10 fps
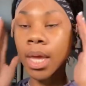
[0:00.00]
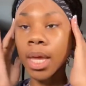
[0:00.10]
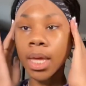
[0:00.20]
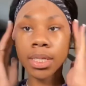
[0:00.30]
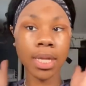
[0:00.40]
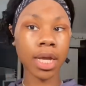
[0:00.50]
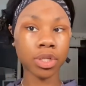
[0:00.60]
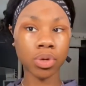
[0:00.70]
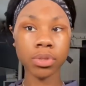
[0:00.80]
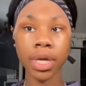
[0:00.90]
It's not
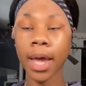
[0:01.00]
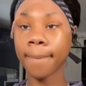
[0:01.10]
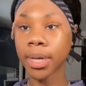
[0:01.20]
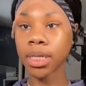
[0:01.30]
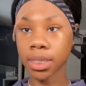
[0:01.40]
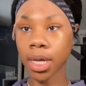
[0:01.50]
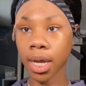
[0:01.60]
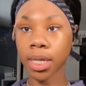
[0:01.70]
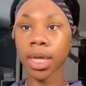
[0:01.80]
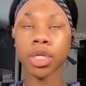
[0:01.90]
too tight, but it's
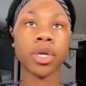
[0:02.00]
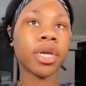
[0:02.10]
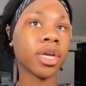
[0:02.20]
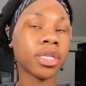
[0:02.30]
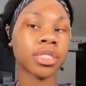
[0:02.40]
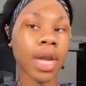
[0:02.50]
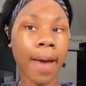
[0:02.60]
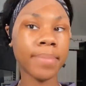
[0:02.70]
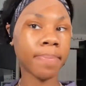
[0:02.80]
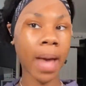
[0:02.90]
tight. Like, your ears should
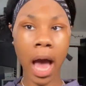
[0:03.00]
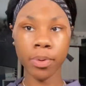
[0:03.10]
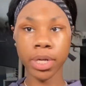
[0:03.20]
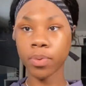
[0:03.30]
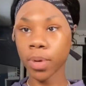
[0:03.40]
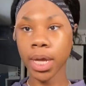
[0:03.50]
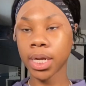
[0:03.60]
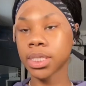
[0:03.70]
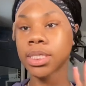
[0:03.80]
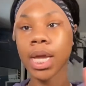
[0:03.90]
not be pounding red.
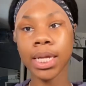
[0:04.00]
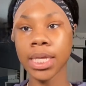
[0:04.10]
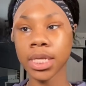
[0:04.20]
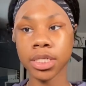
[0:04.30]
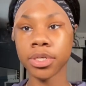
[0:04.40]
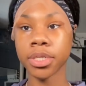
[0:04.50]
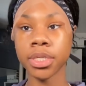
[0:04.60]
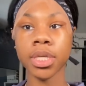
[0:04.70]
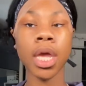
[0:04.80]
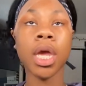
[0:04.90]
It's not that
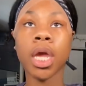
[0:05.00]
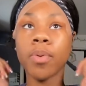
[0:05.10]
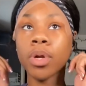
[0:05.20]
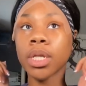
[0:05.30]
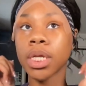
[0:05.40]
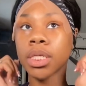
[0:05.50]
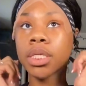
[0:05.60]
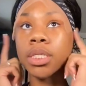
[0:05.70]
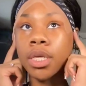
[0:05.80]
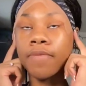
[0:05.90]
serious. And we're gonna let
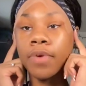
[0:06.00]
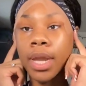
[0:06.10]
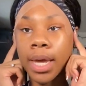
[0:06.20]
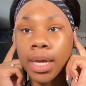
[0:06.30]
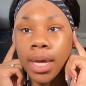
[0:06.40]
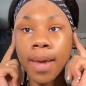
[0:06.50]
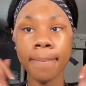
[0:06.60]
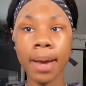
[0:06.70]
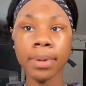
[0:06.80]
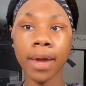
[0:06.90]
this sit for like
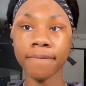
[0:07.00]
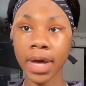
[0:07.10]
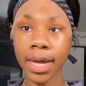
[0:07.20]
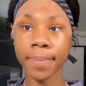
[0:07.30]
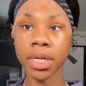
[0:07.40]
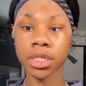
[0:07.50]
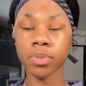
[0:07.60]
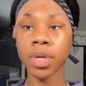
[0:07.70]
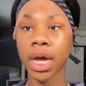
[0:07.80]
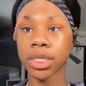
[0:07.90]
probably like 5 minutes because
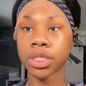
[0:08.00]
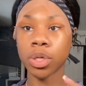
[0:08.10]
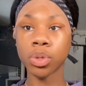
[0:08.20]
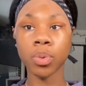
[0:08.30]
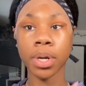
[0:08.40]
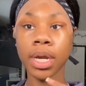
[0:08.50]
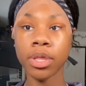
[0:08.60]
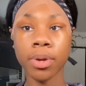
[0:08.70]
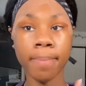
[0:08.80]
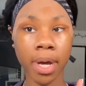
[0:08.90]
we gotta still do
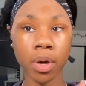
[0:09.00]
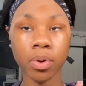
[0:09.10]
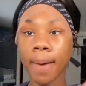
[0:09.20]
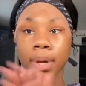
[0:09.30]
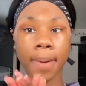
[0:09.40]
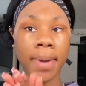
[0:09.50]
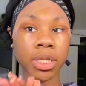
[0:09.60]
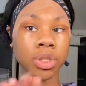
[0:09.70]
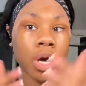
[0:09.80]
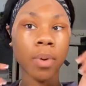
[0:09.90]
another melt. I'm gonna come back
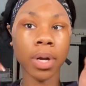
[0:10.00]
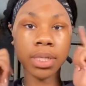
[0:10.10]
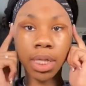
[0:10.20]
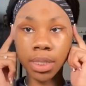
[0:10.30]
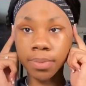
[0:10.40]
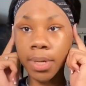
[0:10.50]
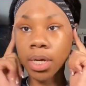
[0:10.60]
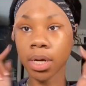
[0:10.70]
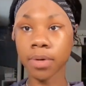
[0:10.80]
to y'all when I take this band off.